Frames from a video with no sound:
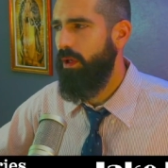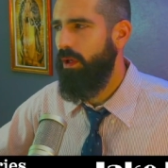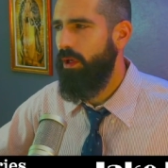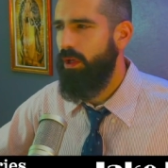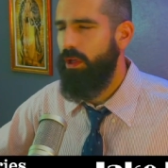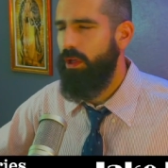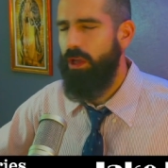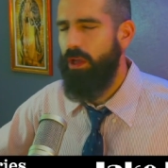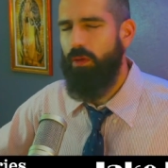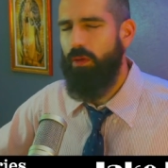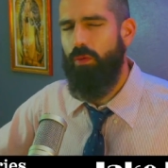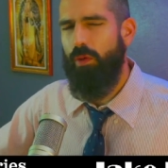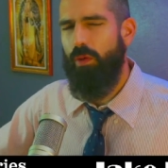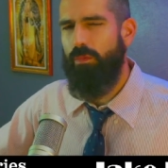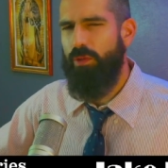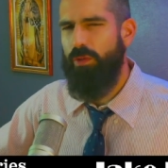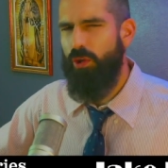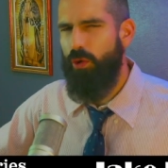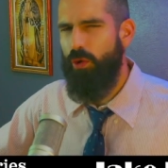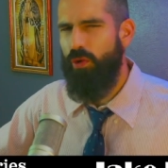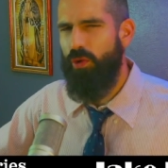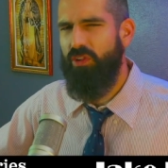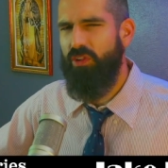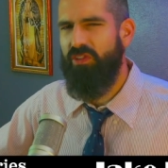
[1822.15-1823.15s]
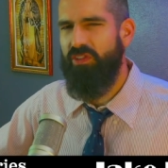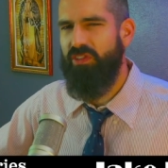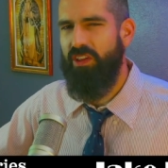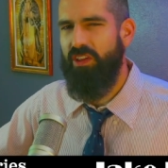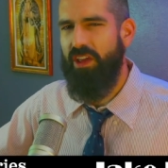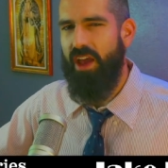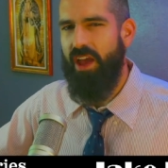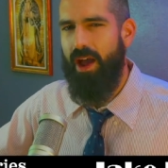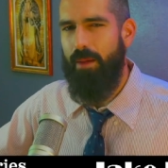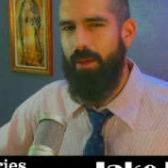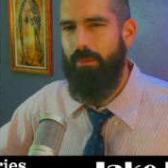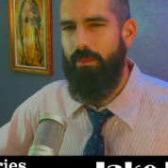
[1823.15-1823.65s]
He rebukes the
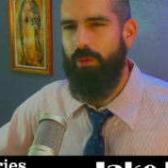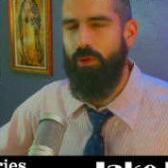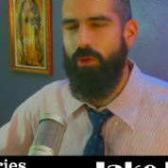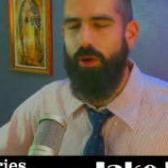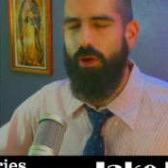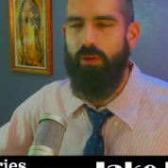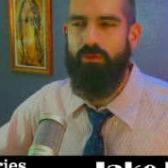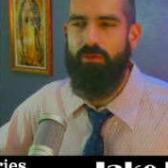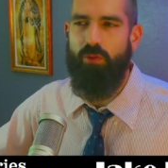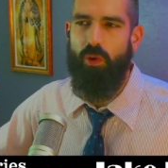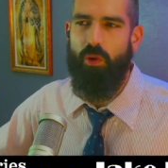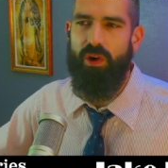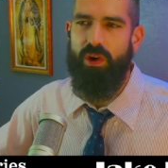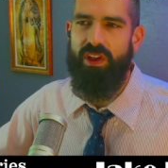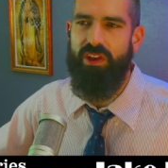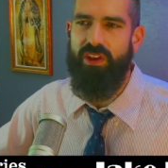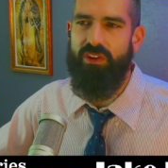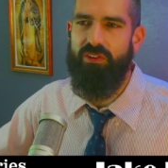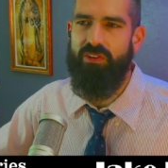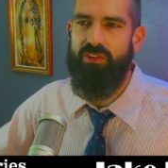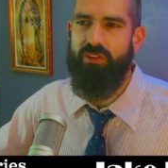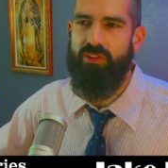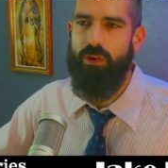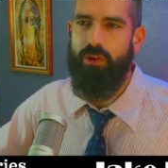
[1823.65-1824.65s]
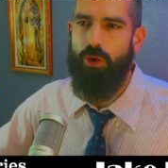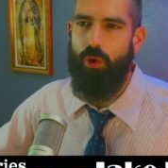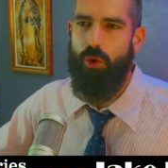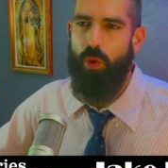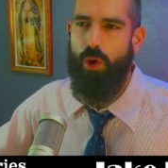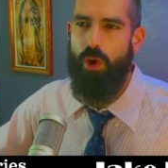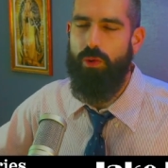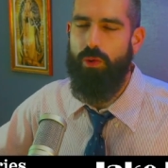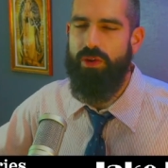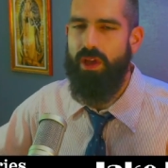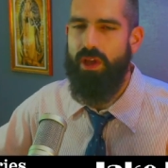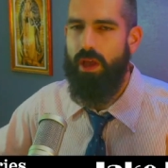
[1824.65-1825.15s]
emperor for his,
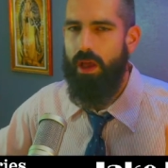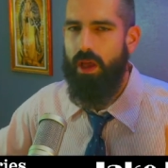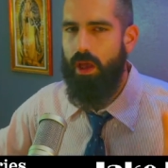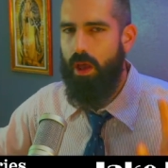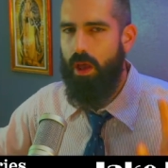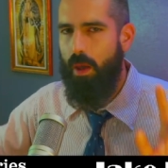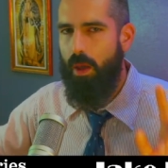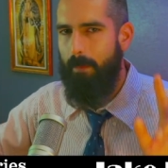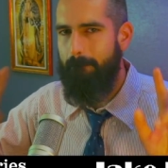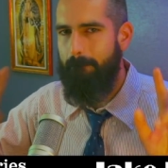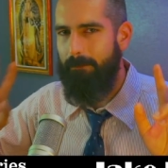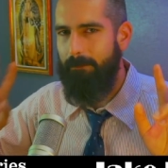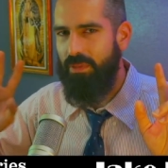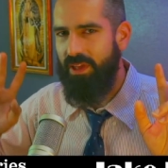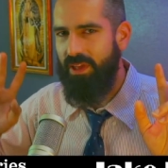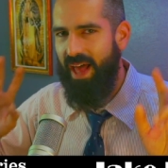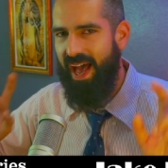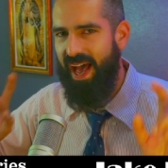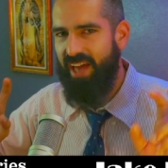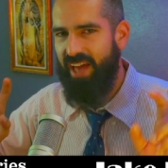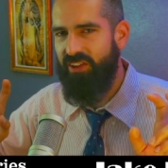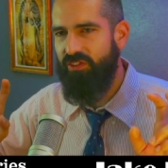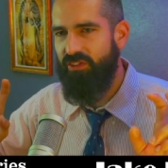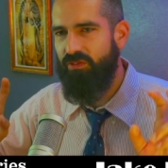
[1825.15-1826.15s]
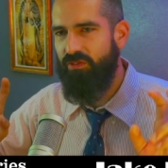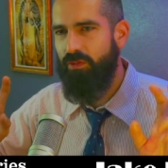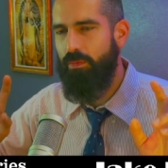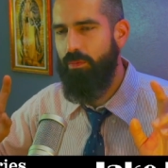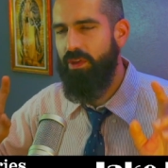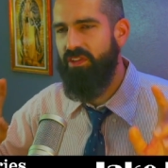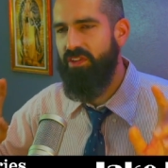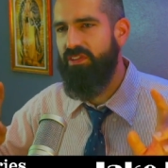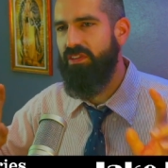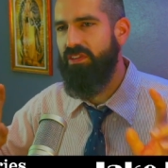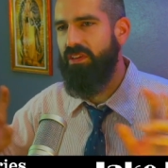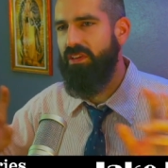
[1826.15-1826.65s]
quote,
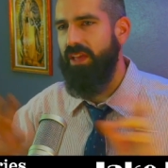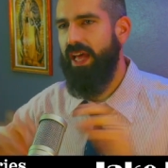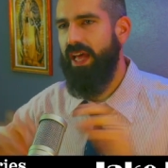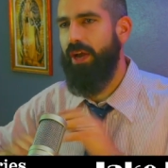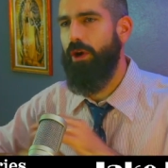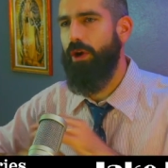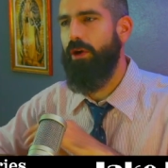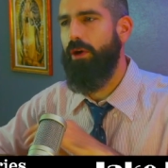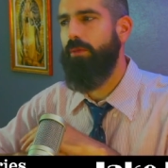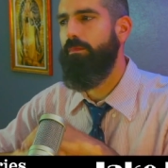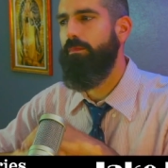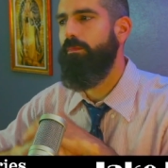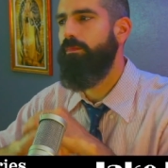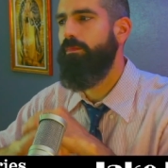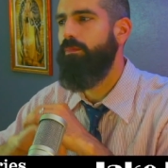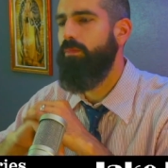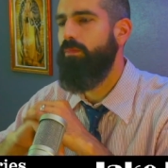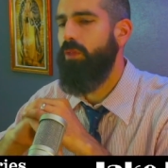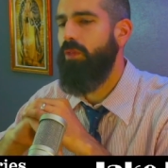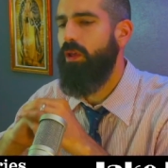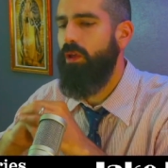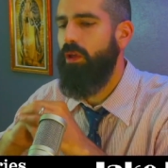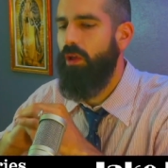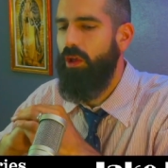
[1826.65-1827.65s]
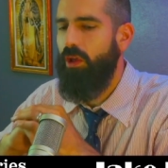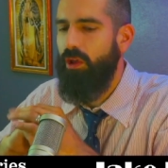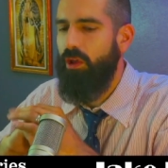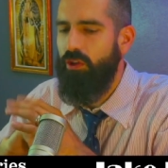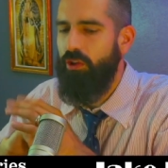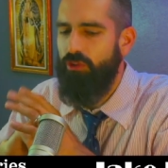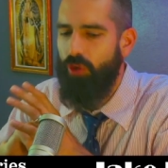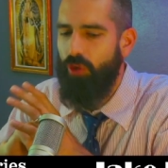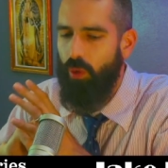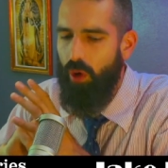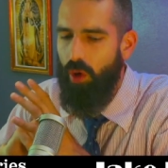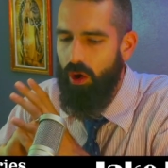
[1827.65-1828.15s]
blasphemous letter.
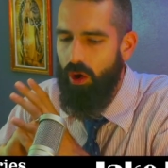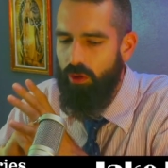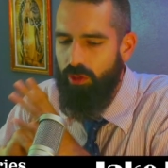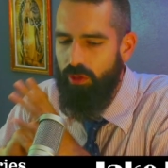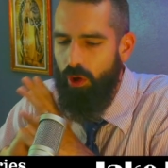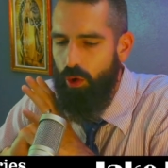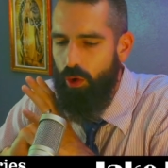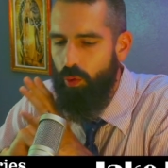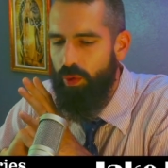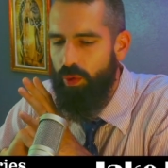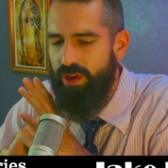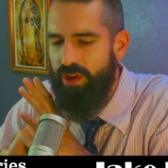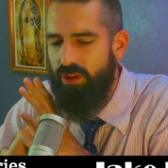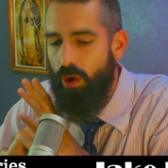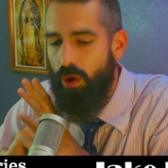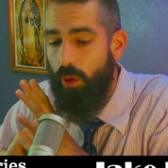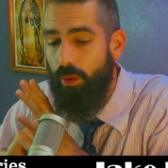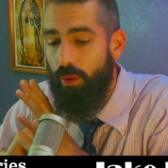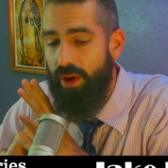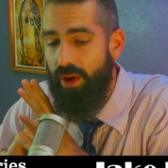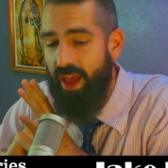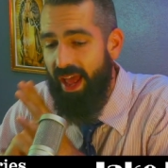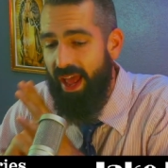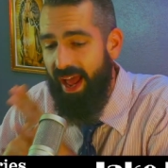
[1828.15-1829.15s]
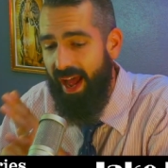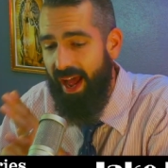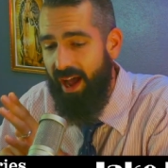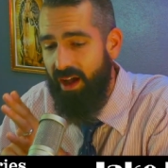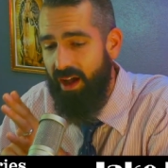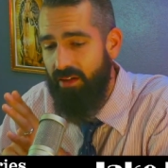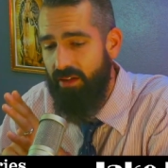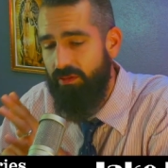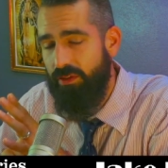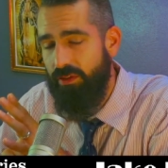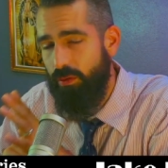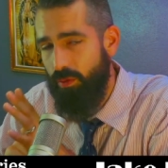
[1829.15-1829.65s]
So, although we don't
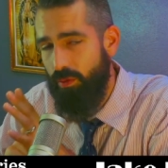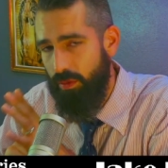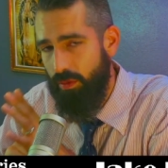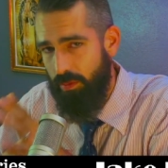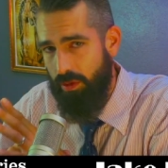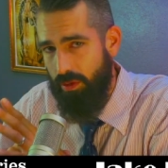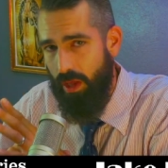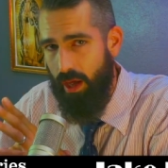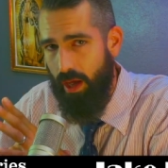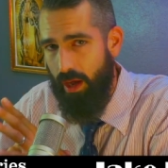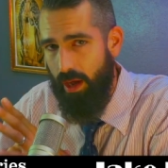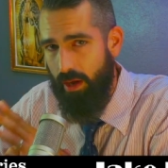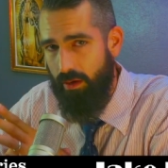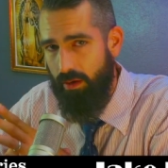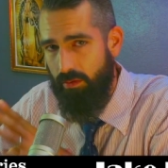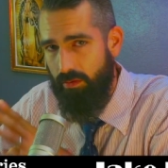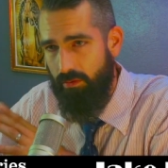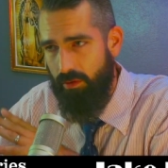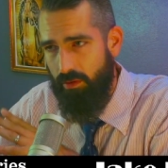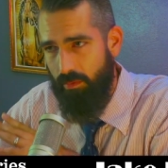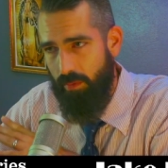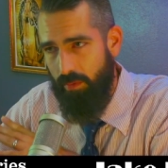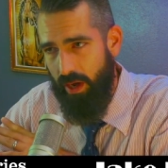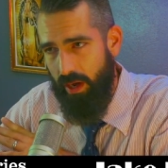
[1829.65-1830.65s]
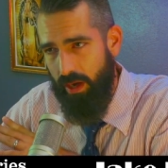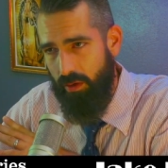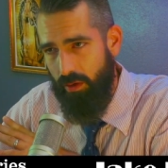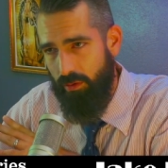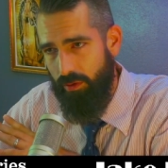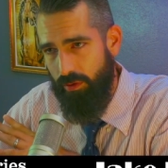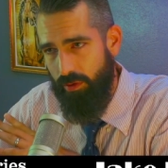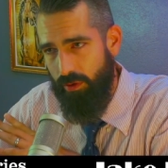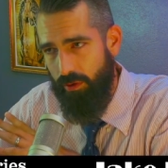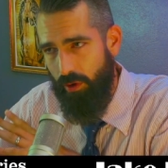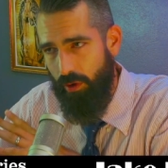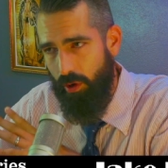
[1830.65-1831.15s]
have the reply from Michael
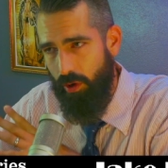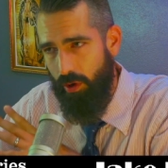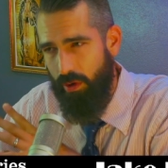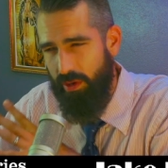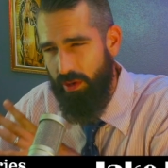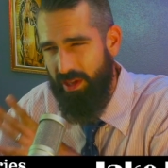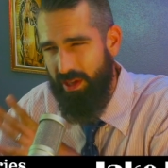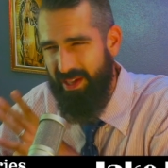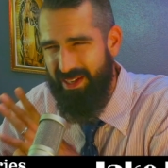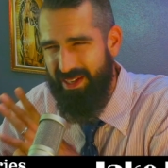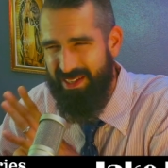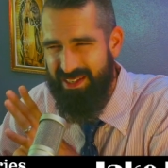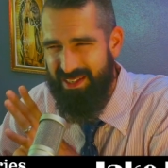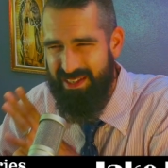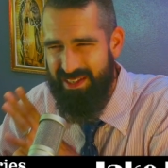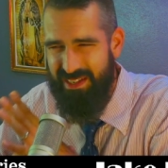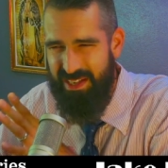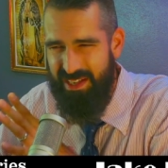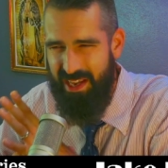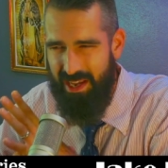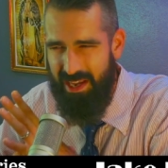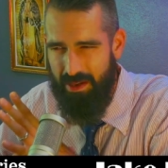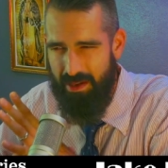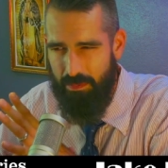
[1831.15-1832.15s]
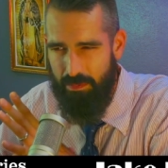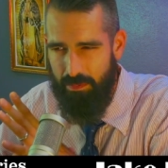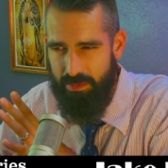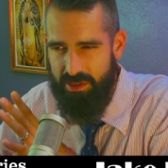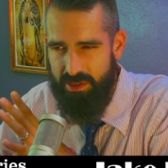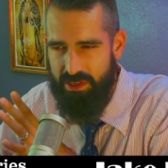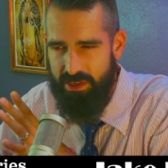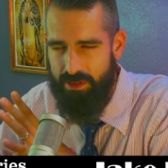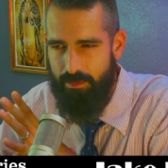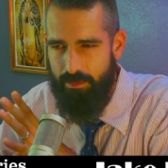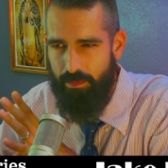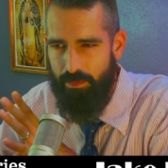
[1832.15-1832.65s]
III, it
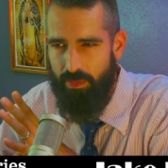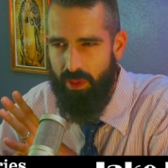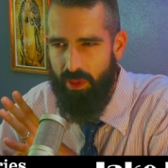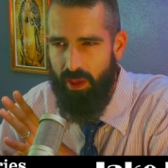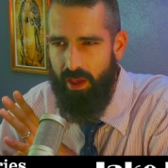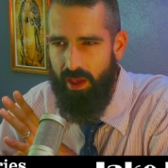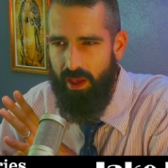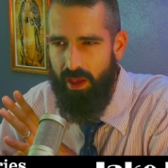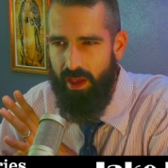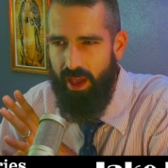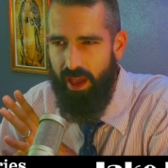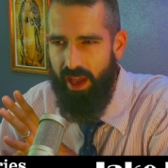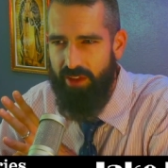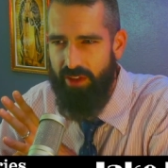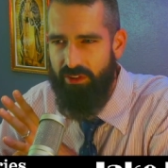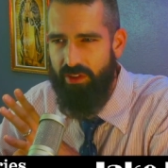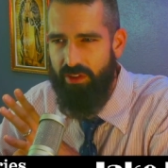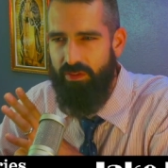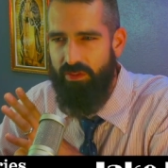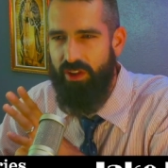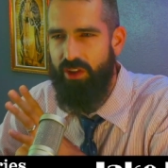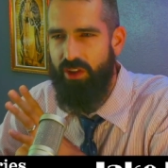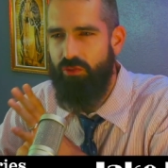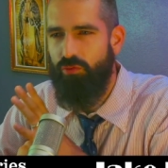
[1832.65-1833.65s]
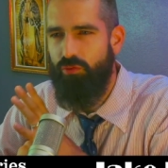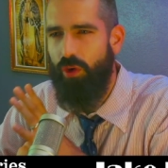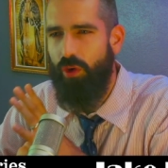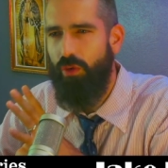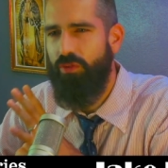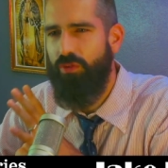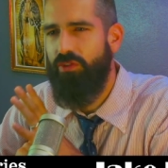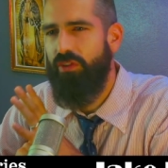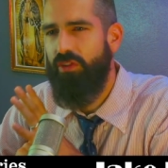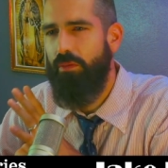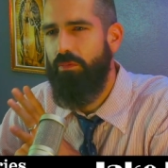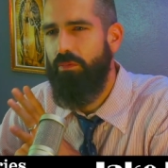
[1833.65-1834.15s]
seems as if he wrote
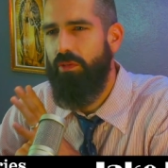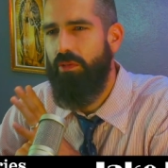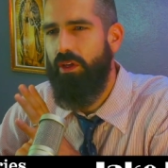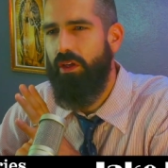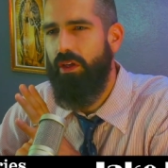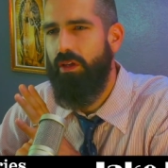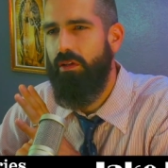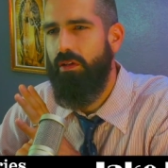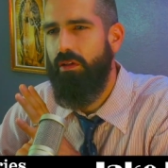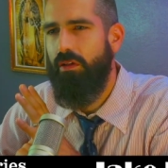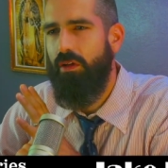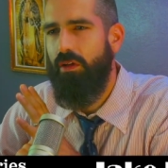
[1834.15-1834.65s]
something